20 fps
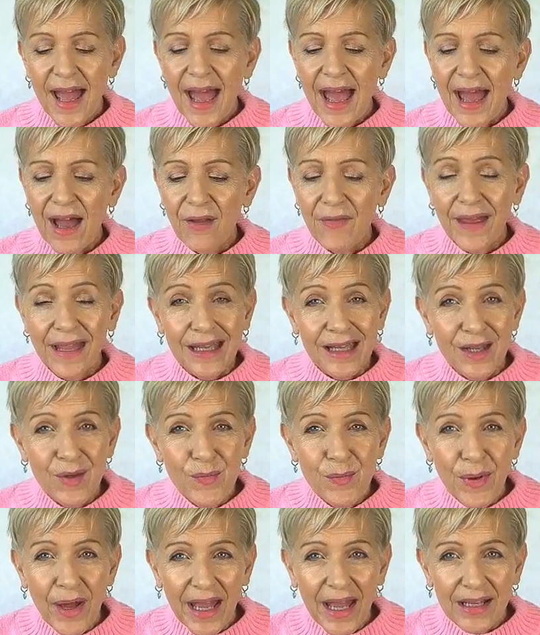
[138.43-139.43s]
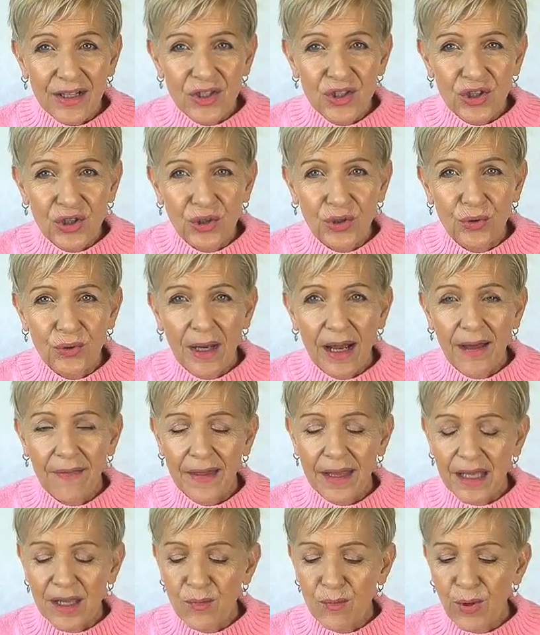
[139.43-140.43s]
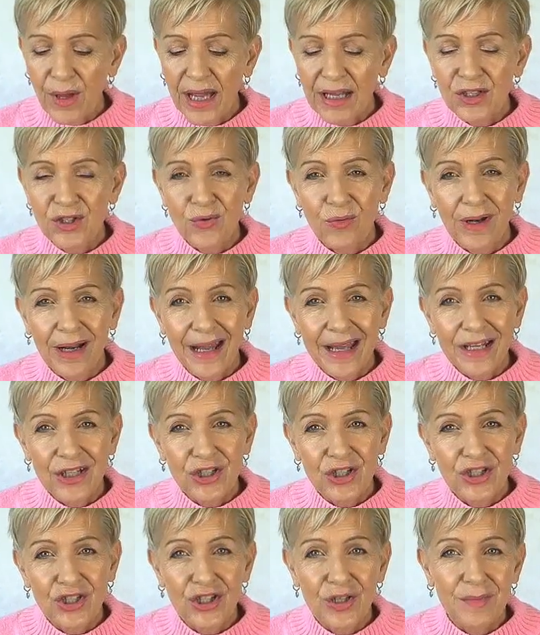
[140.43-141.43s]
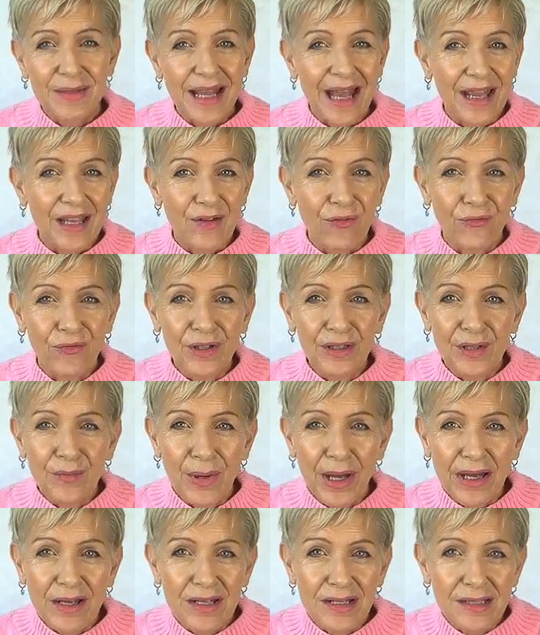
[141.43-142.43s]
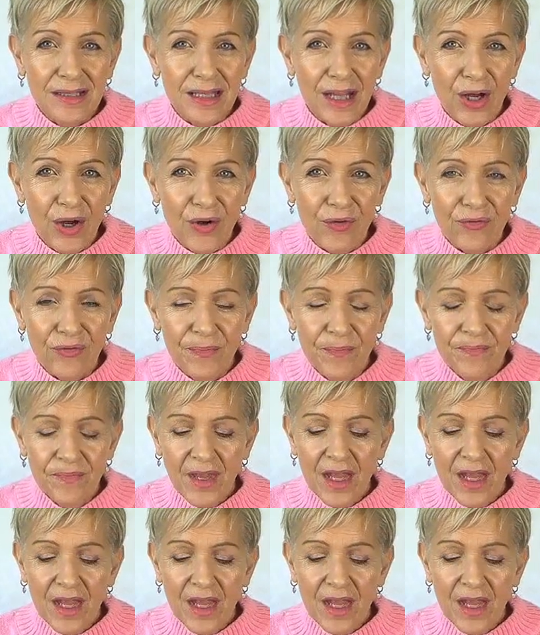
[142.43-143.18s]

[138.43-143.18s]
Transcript: how they impact you, how they impact your relationships, how you feel about yourself.